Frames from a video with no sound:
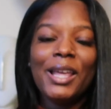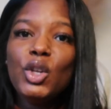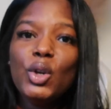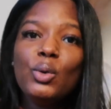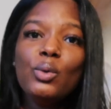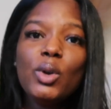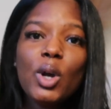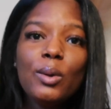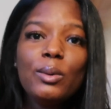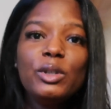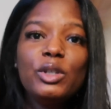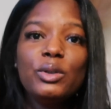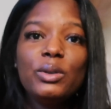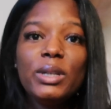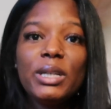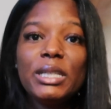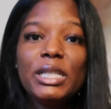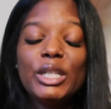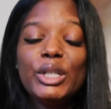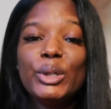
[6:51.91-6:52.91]
You know what you
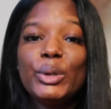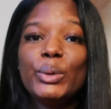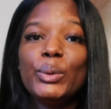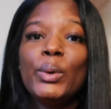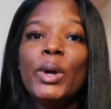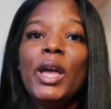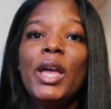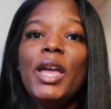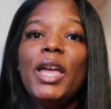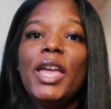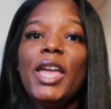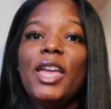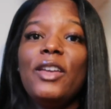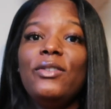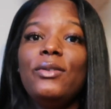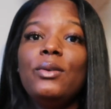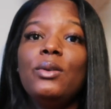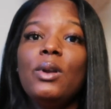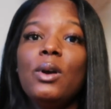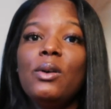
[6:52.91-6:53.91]
need to do.
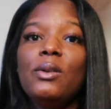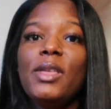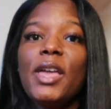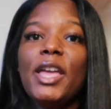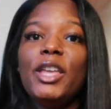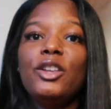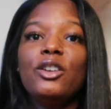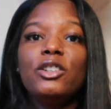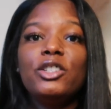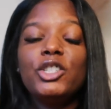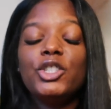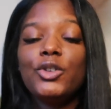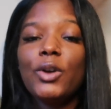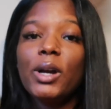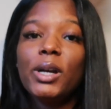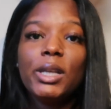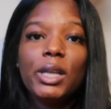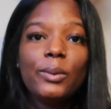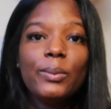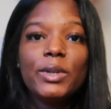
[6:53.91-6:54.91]
If you know that you're
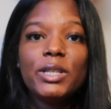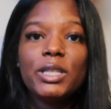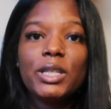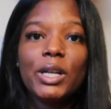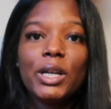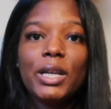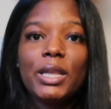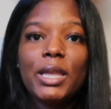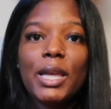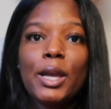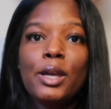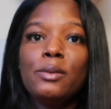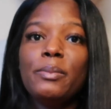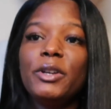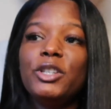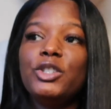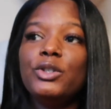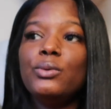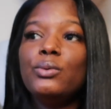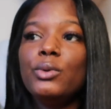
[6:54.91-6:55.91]
struggling with certain things,
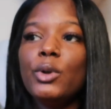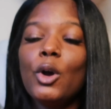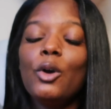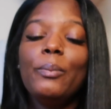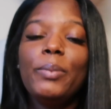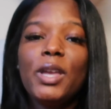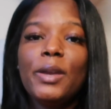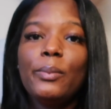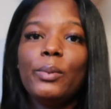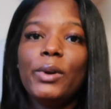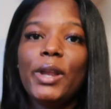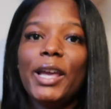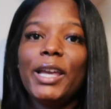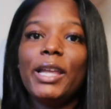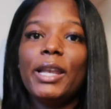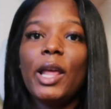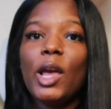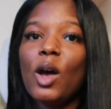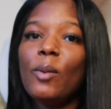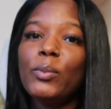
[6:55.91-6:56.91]
but you know people that
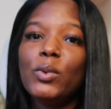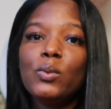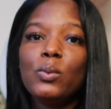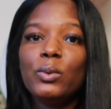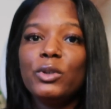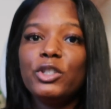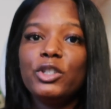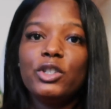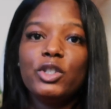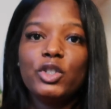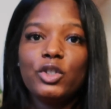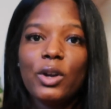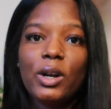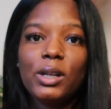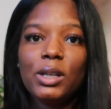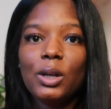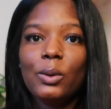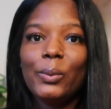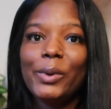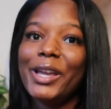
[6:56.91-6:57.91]
can help you with what you're
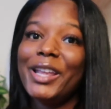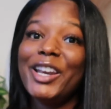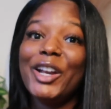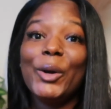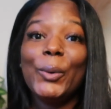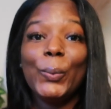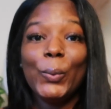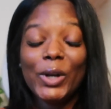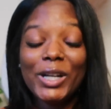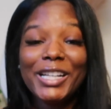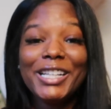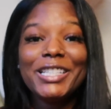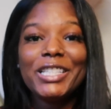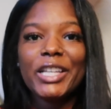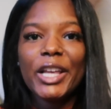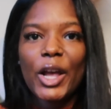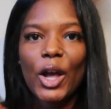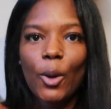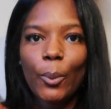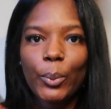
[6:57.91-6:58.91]
struggling with and they're willing
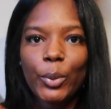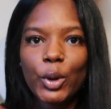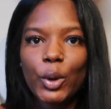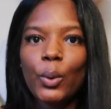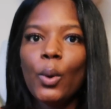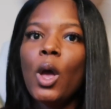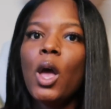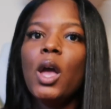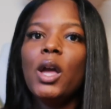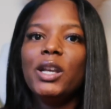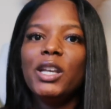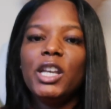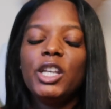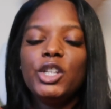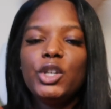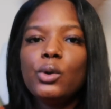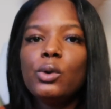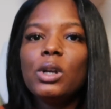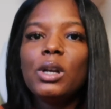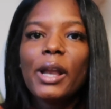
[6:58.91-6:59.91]
to help you, then
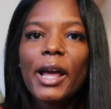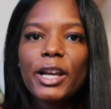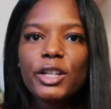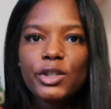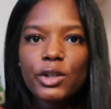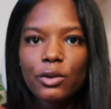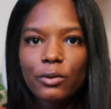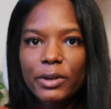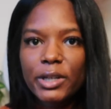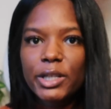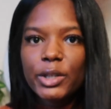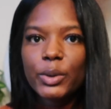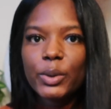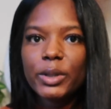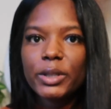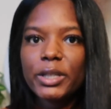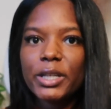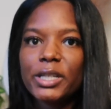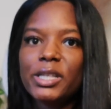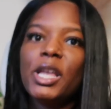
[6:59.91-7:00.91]
utilize your
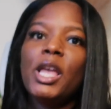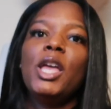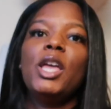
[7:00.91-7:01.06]
resources.